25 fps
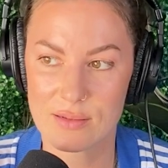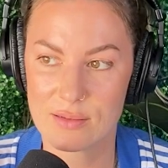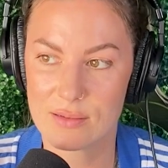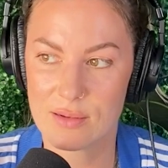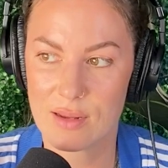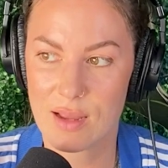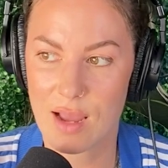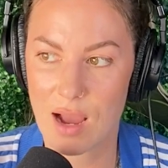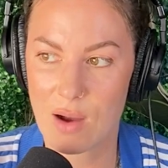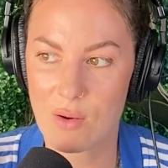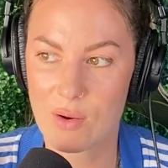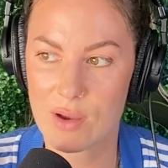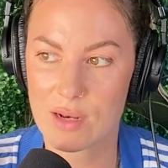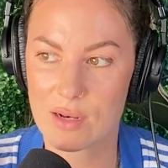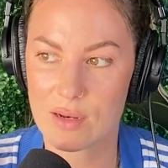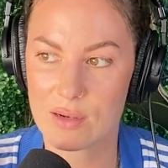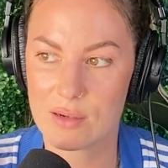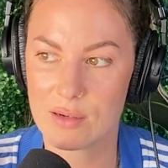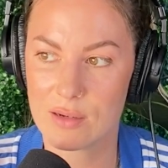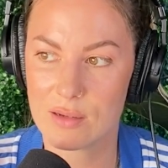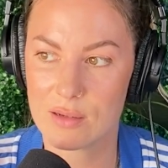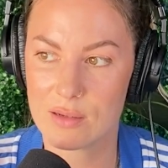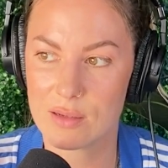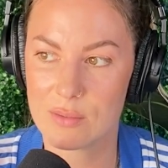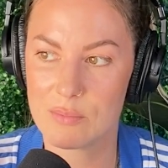How can
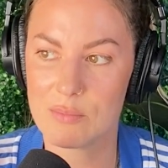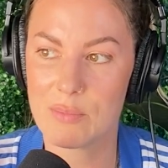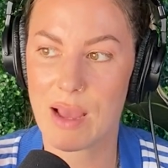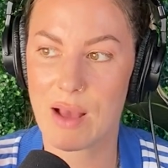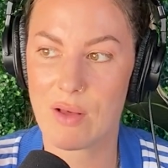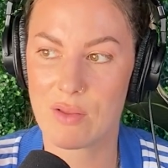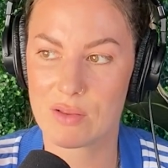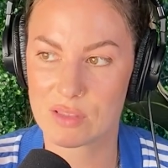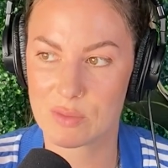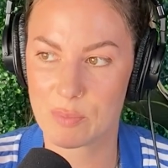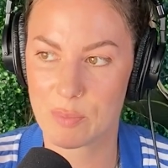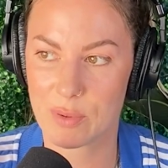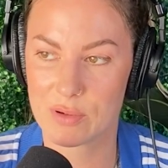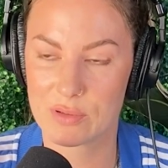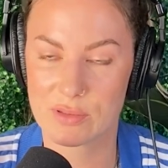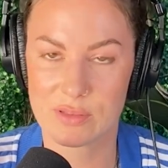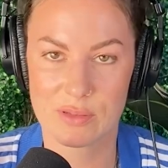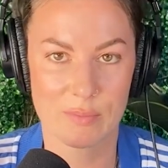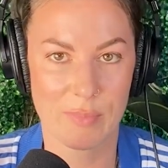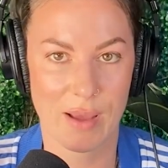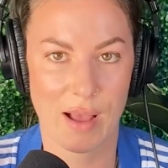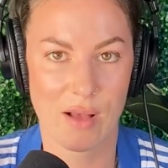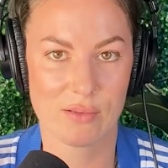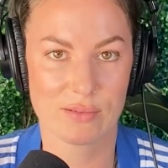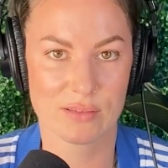an imbalanced
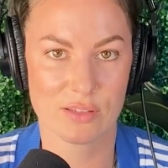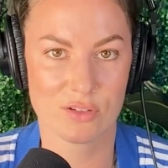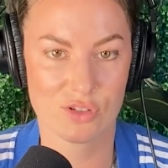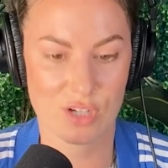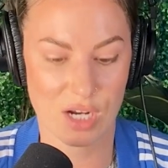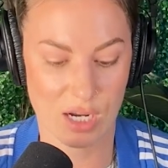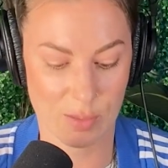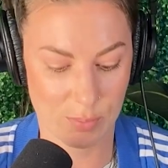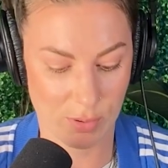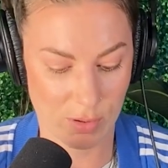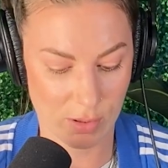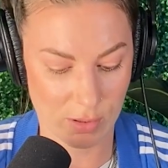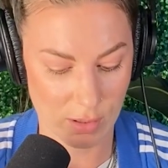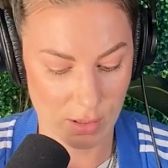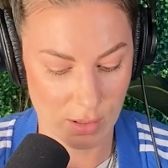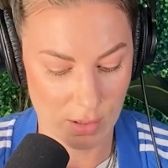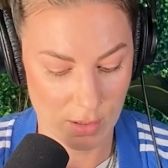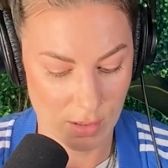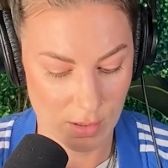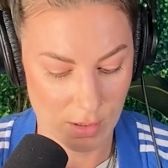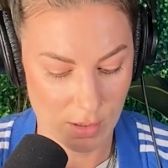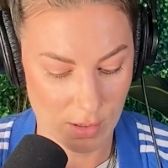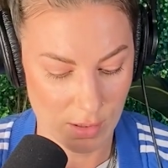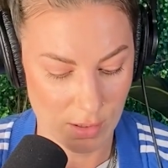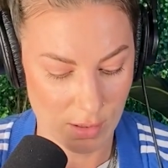person balance a checkbook?
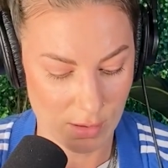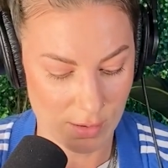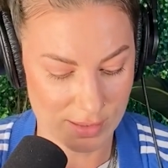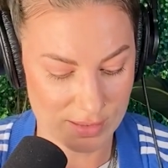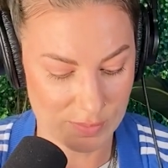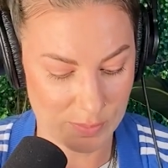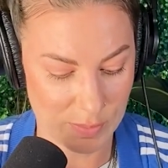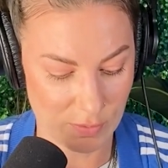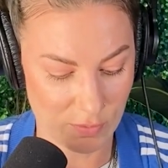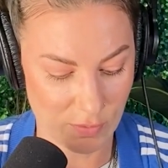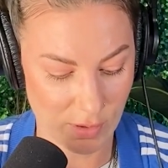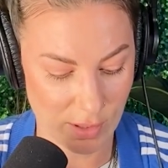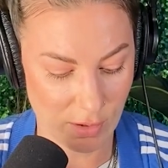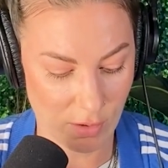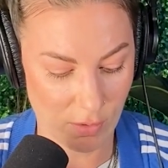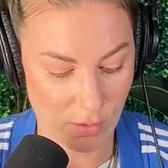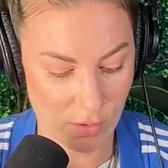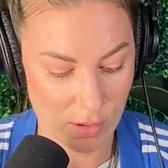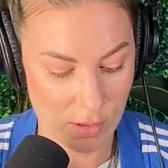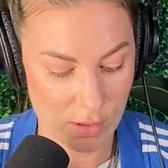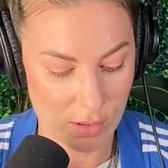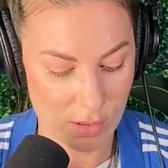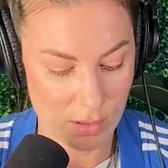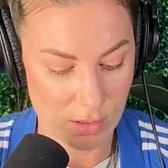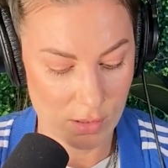Let's be real.
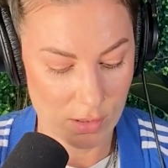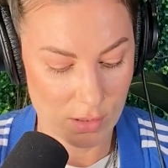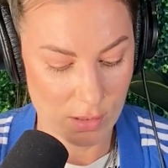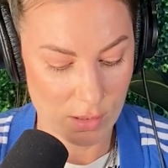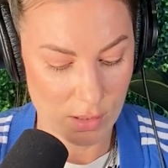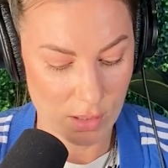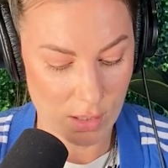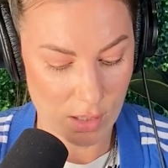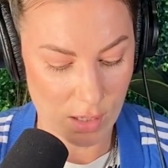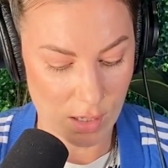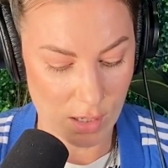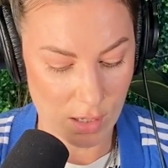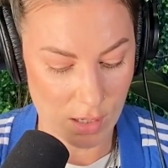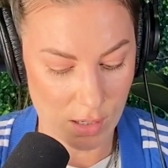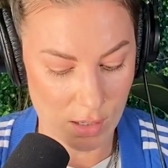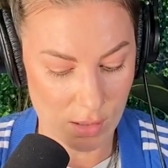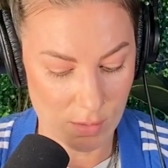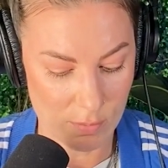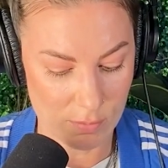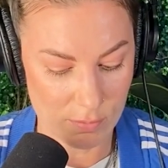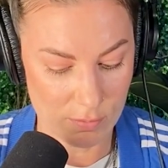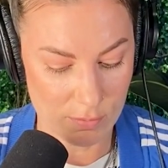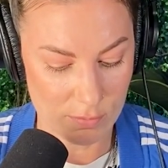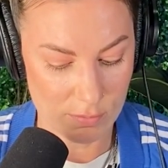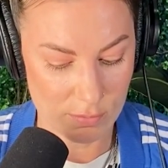
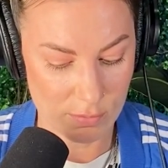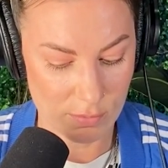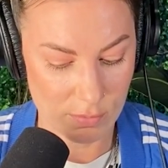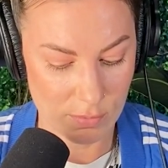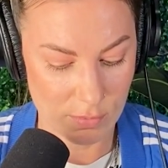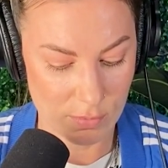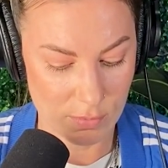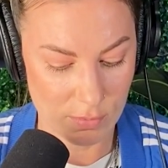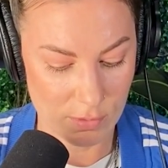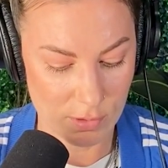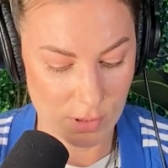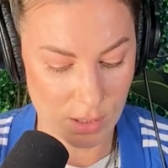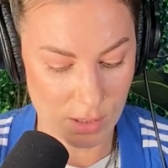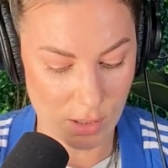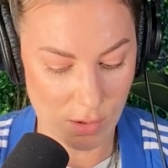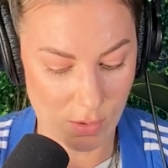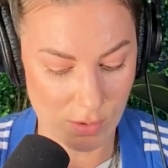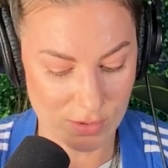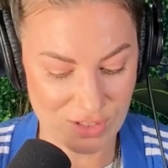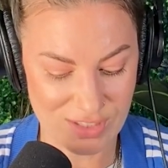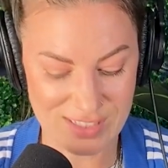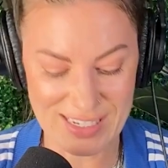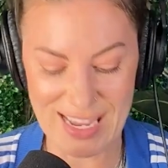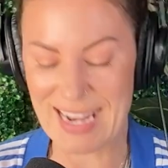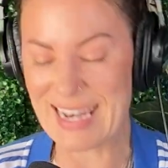
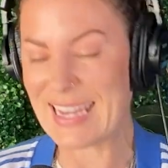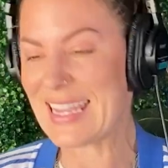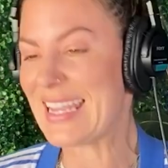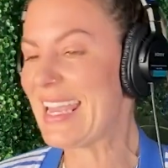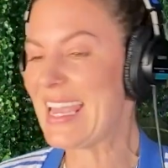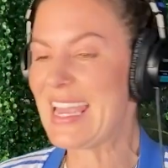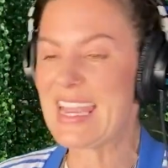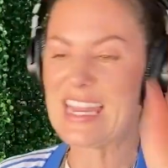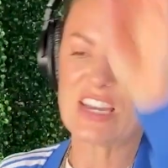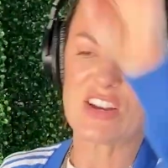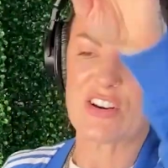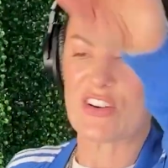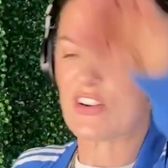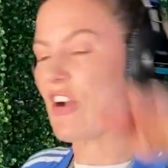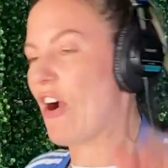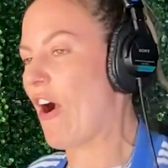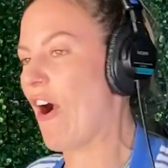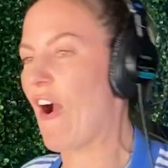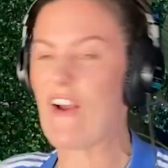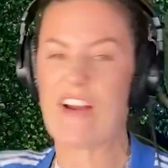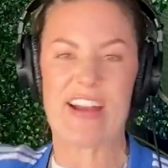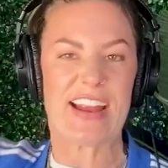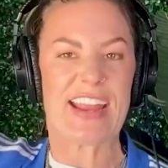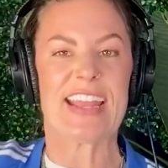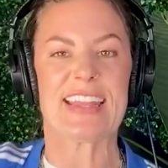Just got to get in your
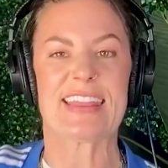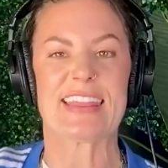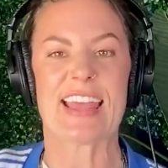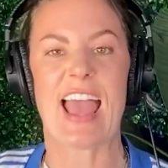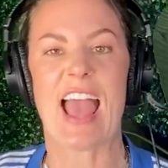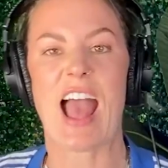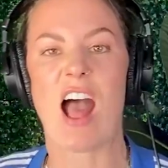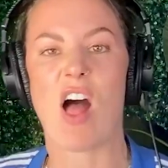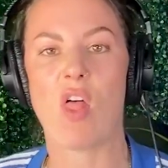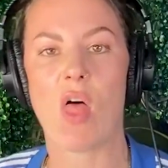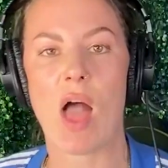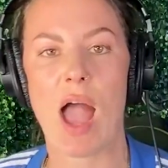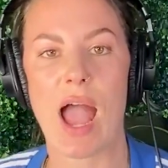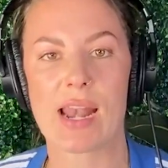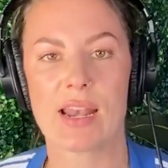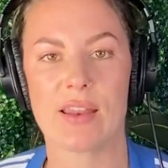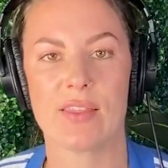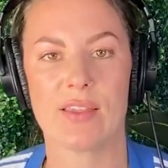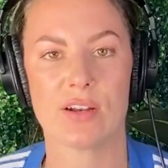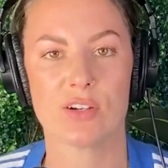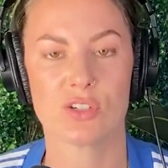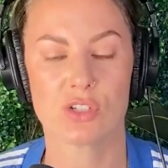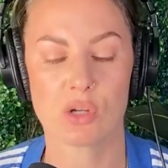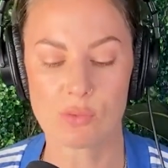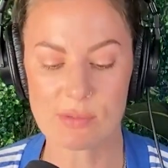car and get the hell out of
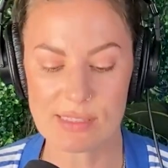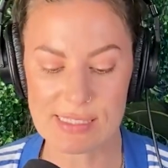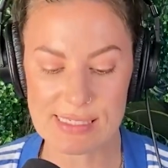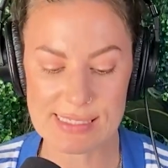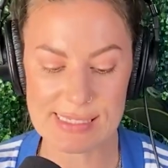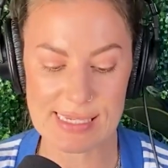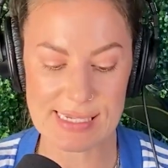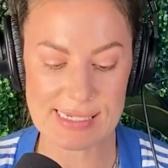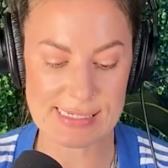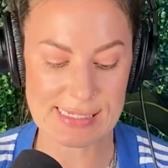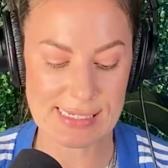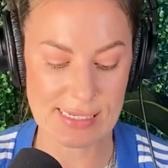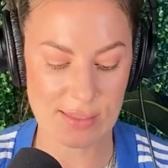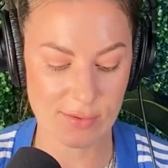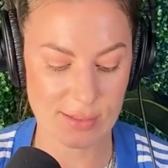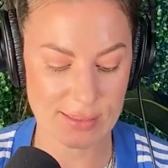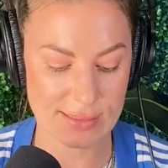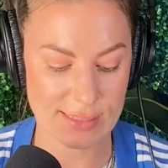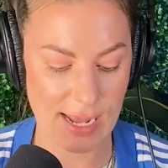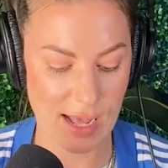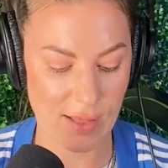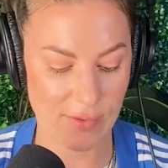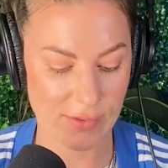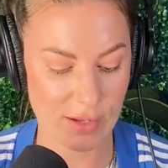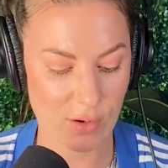there. Don't sit and
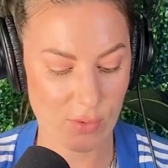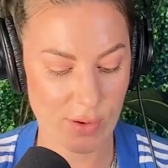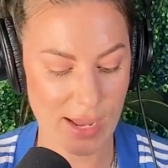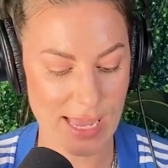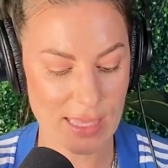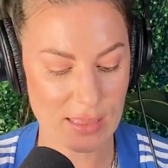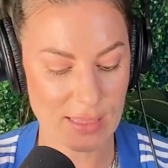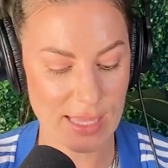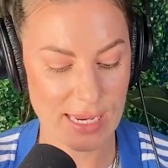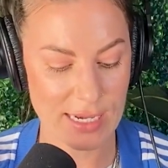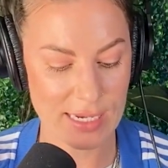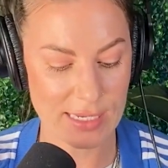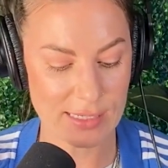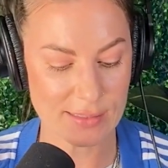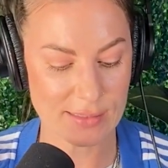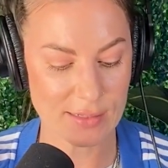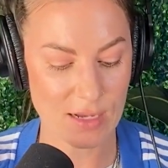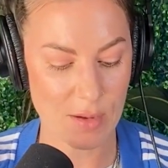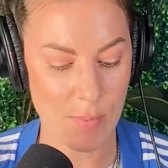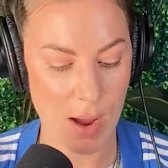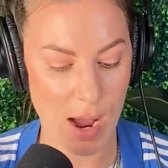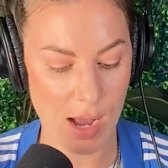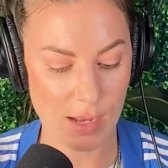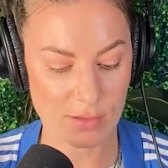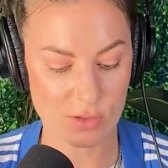dilly-dally. Okay, ladies?
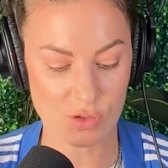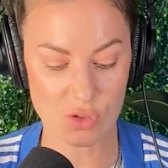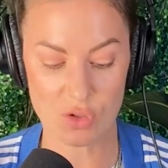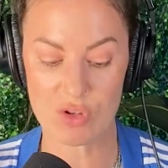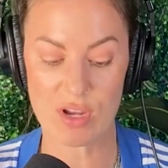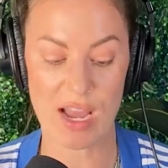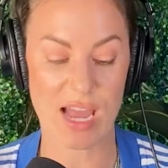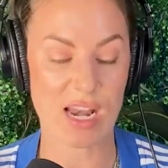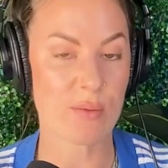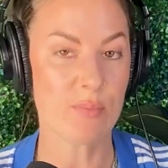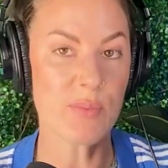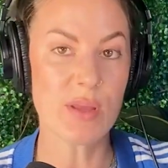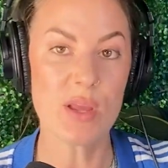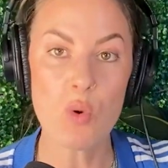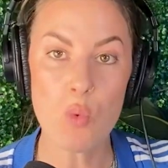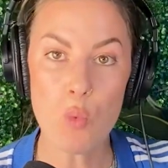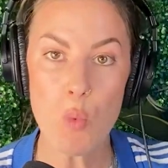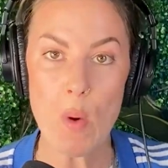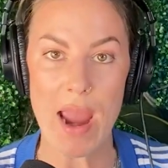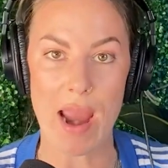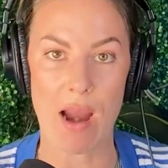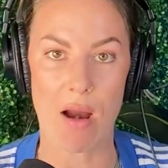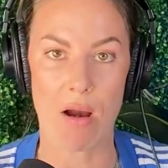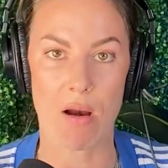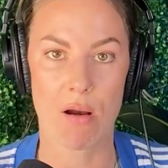Come on. So you got to be
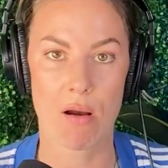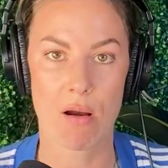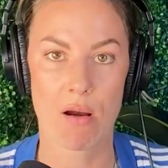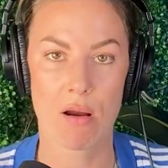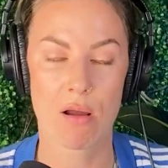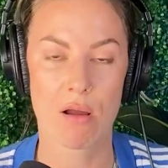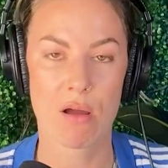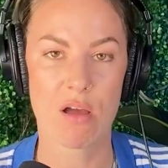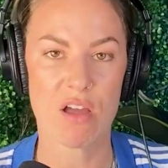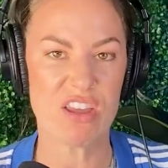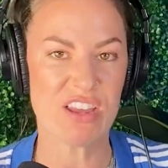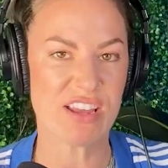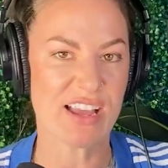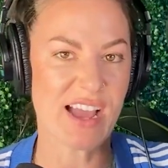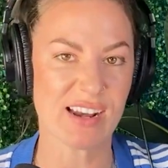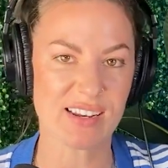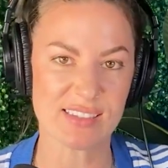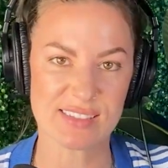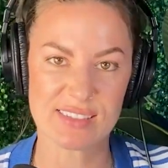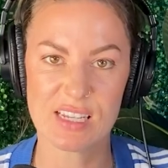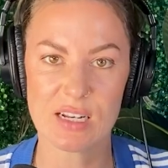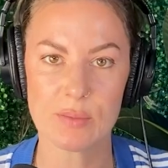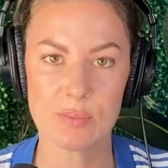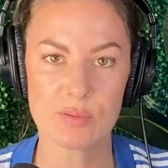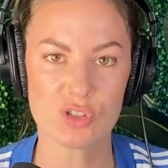aware. You got to
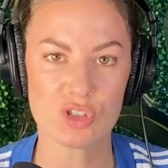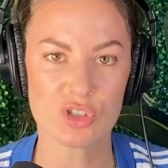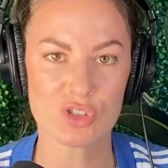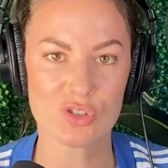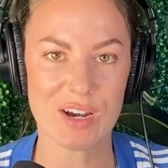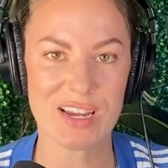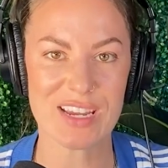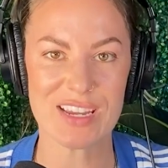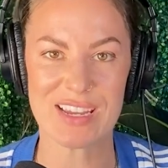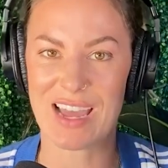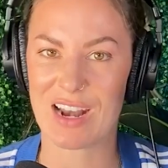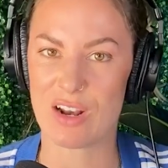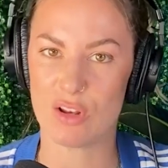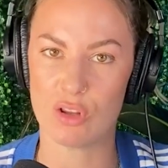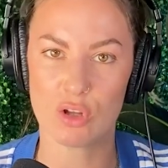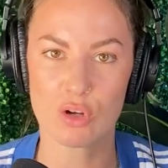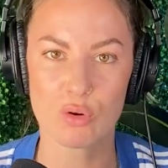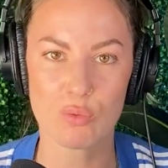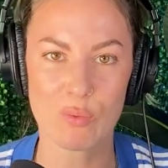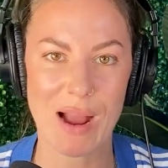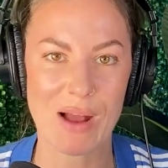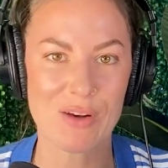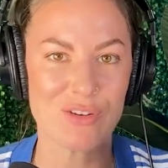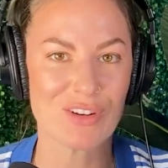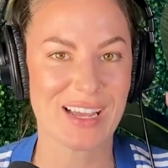sit up straight. You got to look
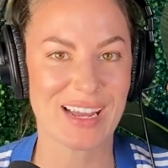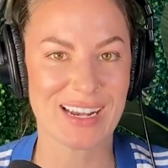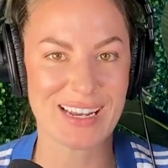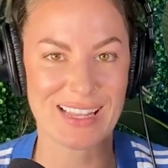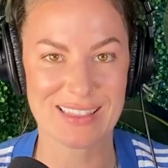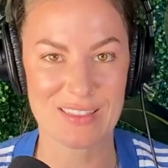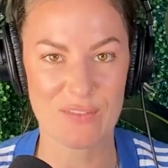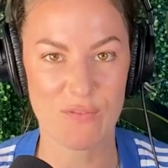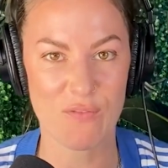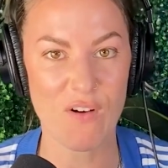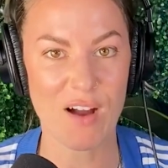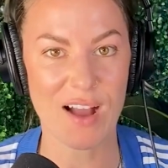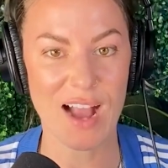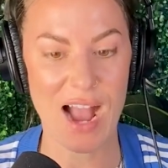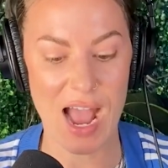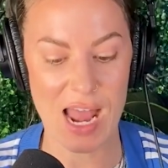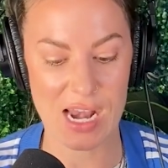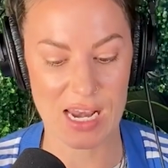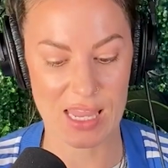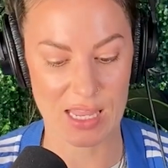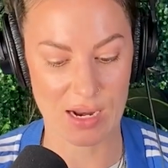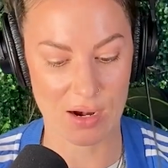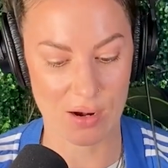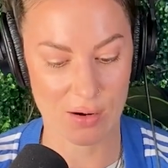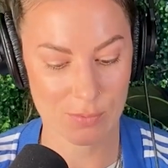around. You got to get the fuck out
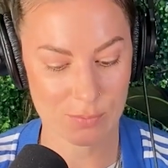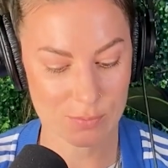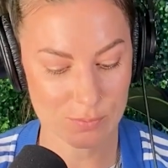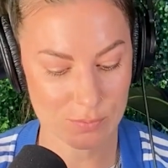of there.